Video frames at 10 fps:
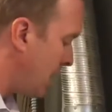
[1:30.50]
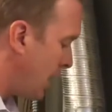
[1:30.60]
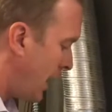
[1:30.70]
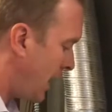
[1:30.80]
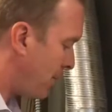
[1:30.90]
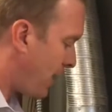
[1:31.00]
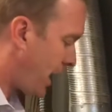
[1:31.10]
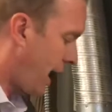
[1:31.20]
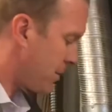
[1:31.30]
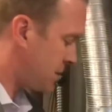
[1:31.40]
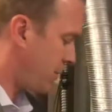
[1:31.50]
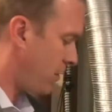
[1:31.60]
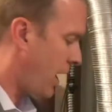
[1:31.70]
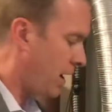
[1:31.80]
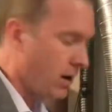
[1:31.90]
Mine happens to be
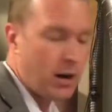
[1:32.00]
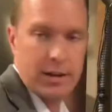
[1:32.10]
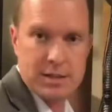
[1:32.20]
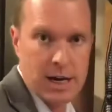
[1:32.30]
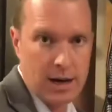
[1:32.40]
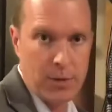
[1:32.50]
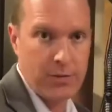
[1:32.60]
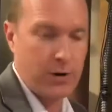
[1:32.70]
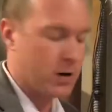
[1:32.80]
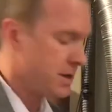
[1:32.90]
right here on the side of my furnace,